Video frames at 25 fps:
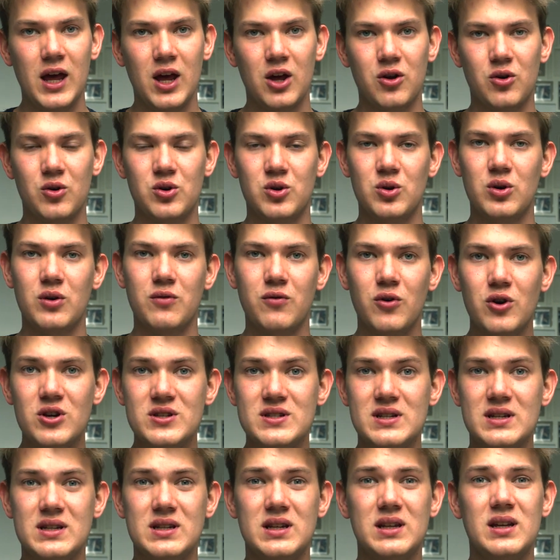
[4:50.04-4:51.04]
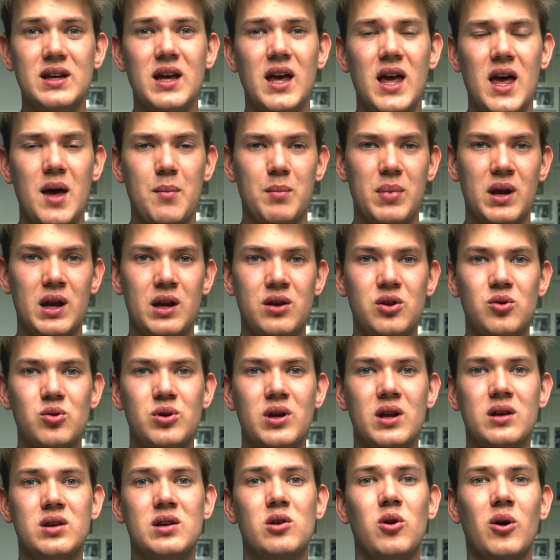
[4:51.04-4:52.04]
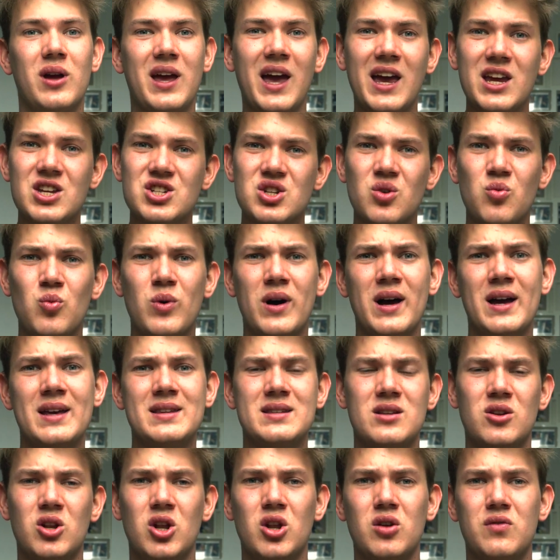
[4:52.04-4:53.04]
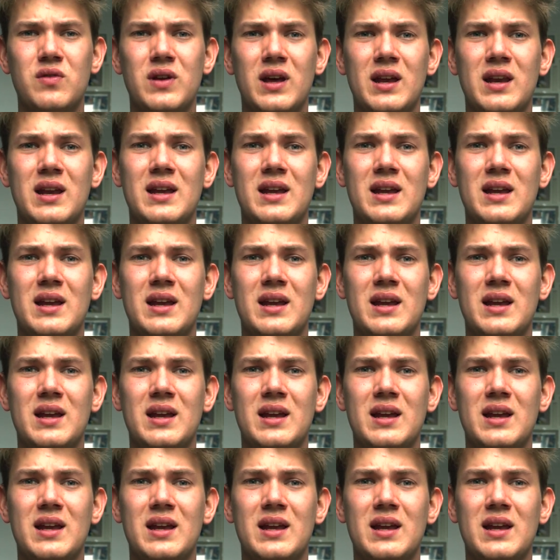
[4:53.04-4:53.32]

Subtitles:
good university, but I knew that location-wise and all of that,